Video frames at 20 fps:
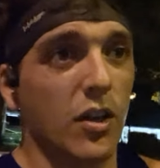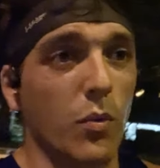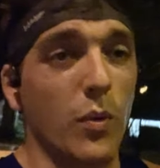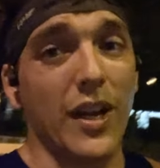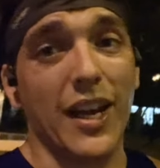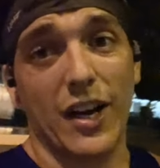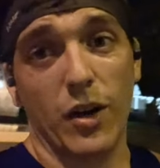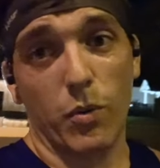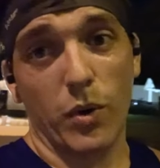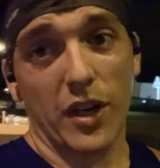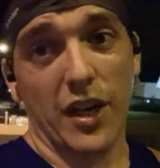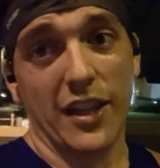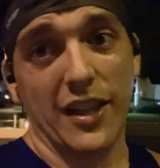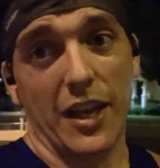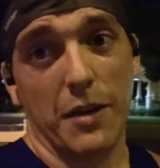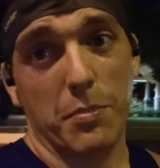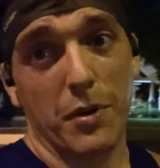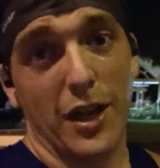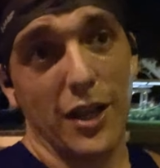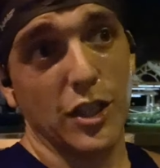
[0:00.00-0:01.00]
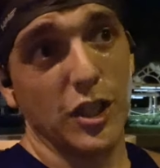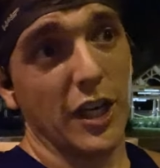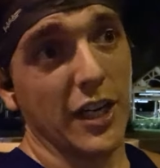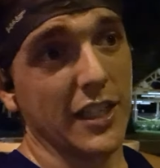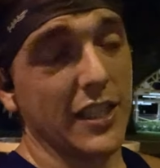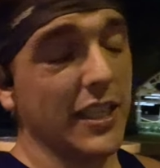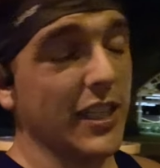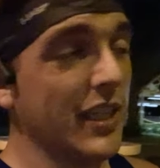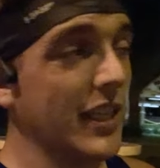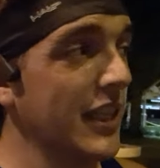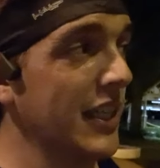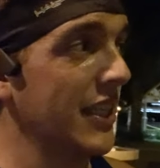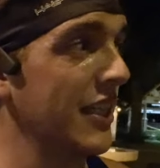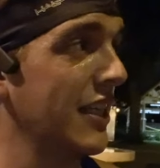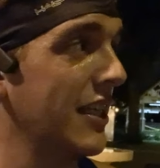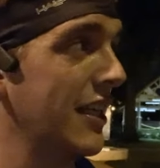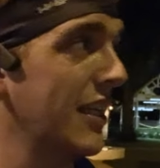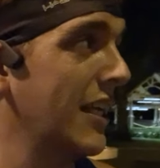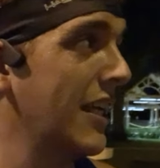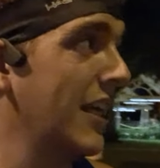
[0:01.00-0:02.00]
we gotta work on that project.
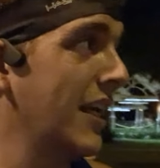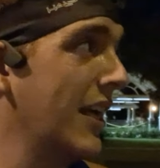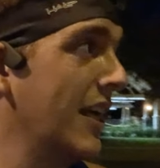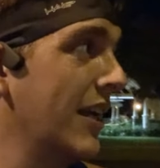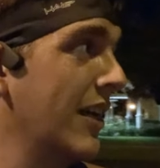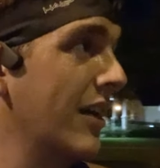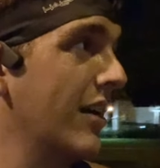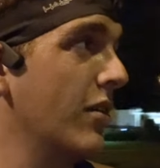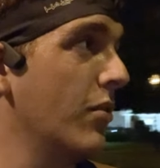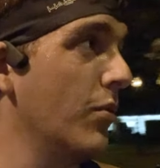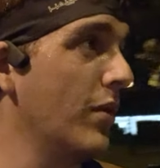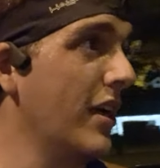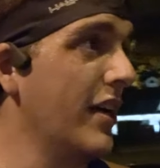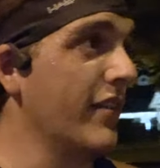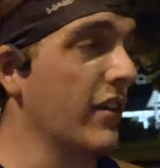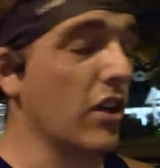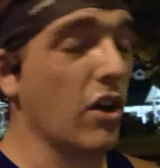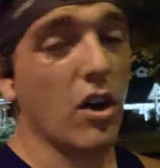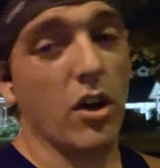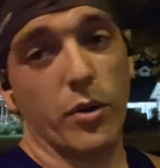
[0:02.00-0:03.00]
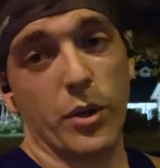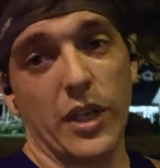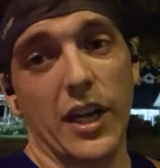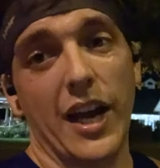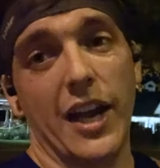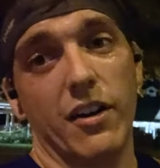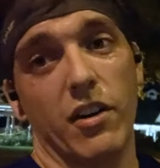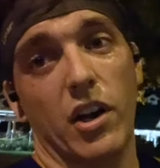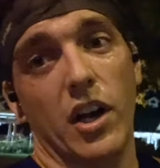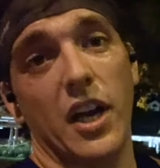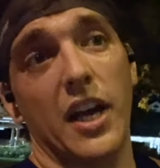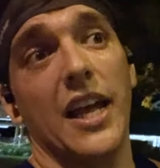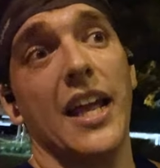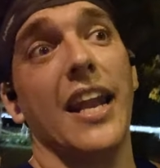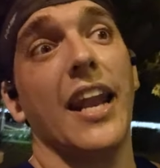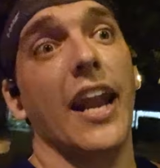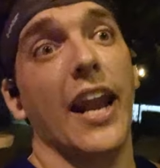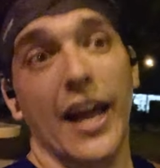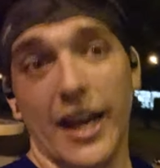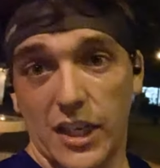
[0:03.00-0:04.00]
We have a call with Kyra
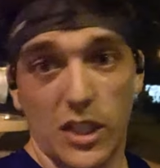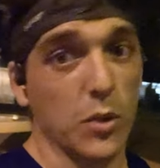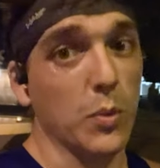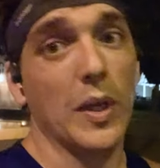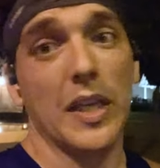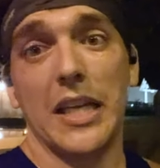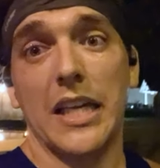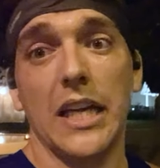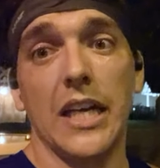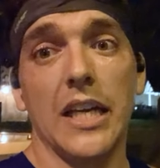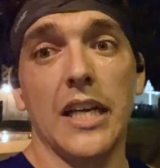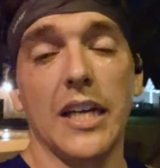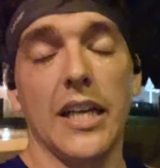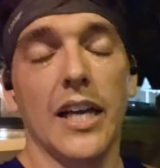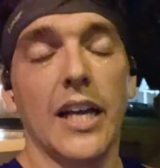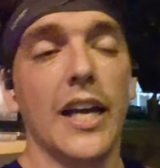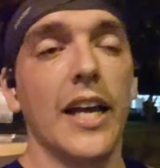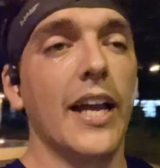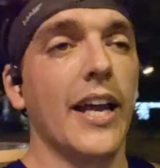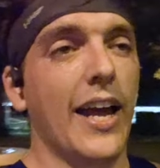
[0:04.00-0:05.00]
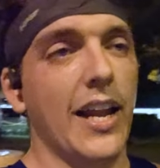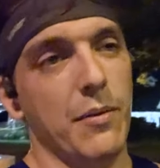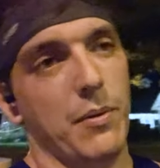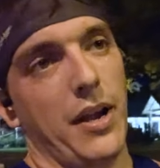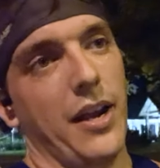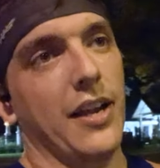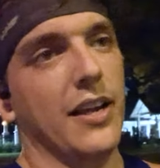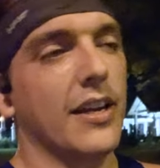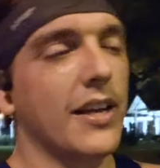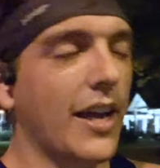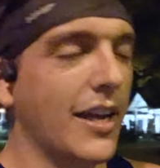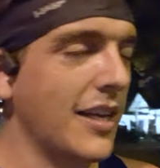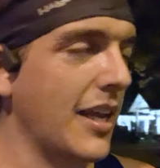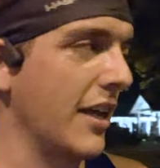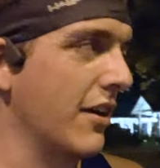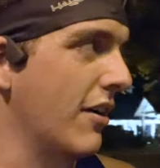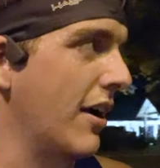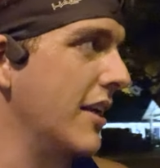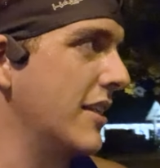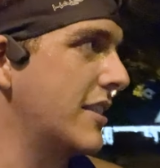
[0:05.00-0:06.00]
next week. Anyway, I
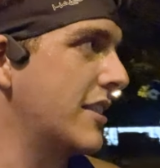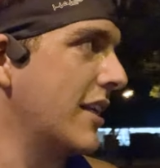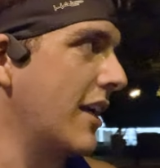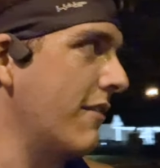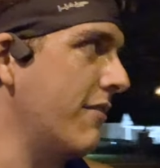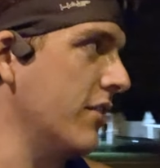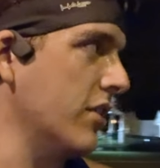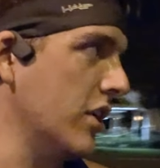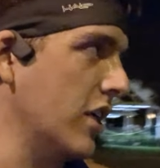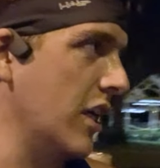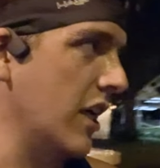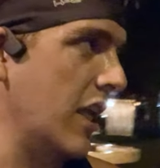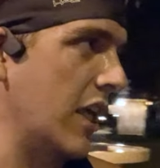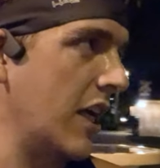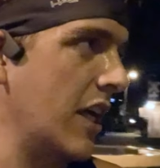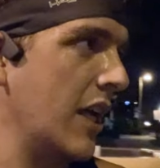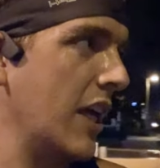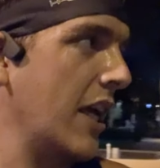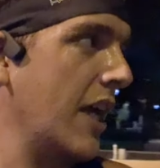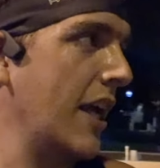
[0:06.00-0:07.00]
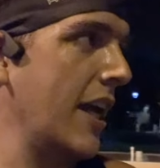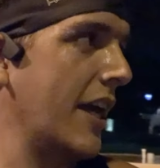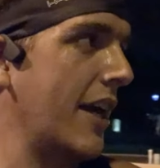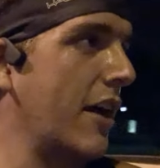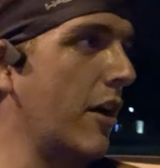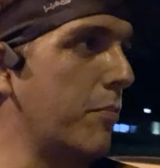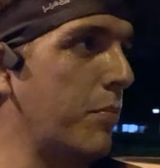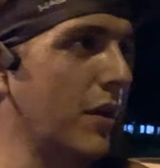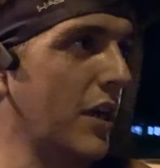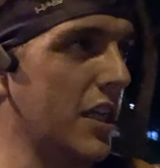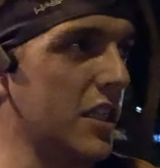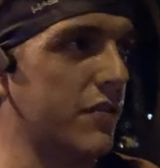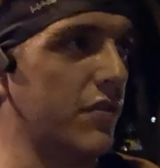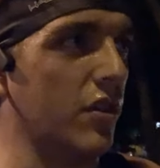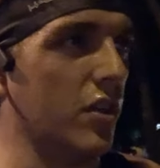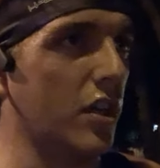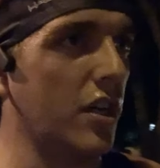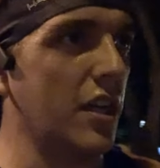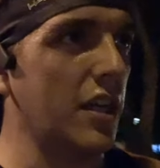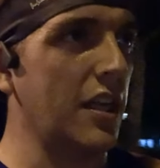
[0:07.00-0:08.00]
digress. I feel good. I hope you guys
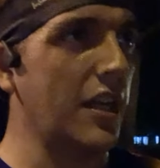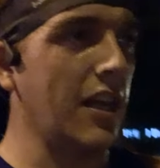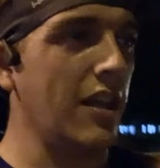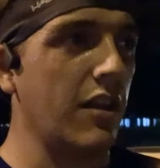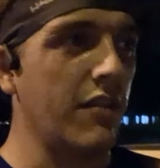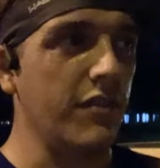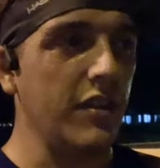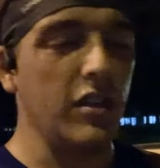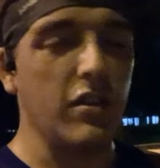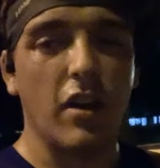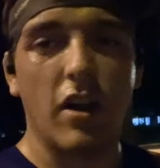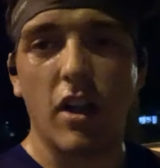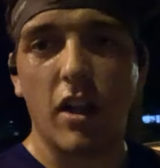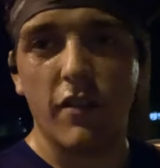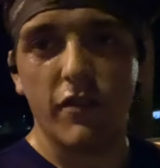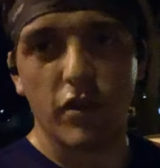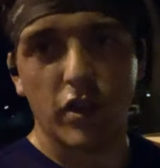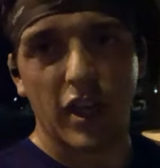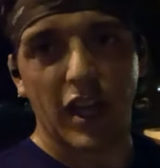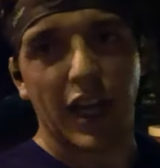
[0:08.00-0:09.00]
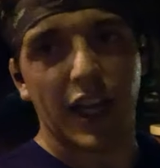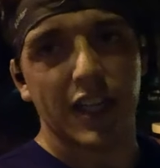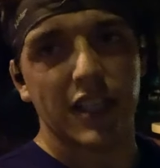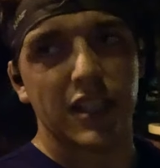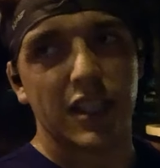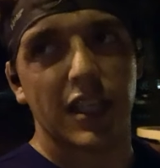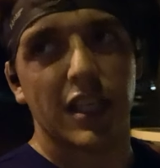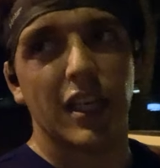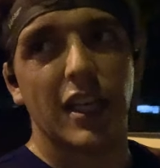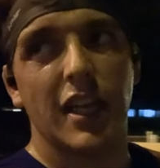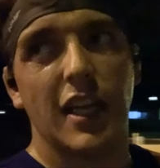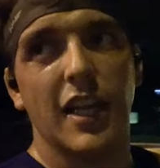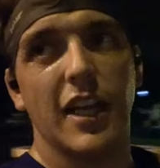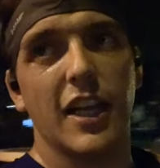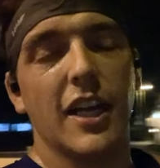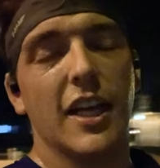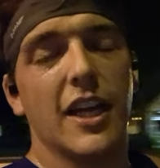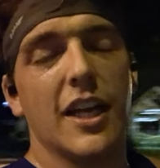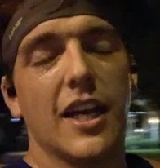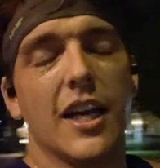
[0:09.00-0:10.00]
feel good. I love you, all of you guys.
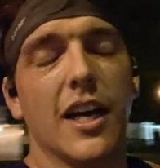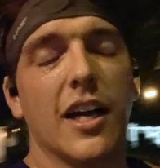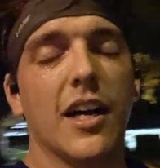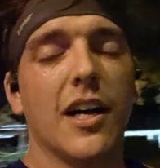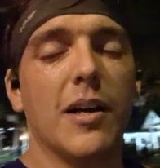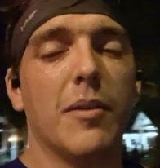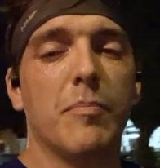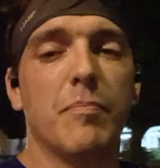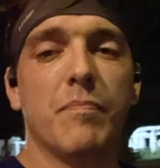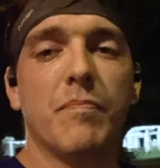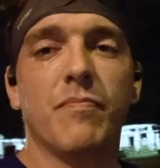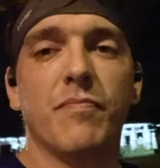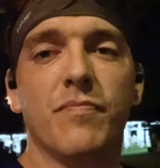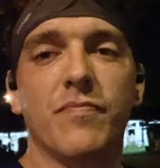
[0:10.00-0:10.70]
Um,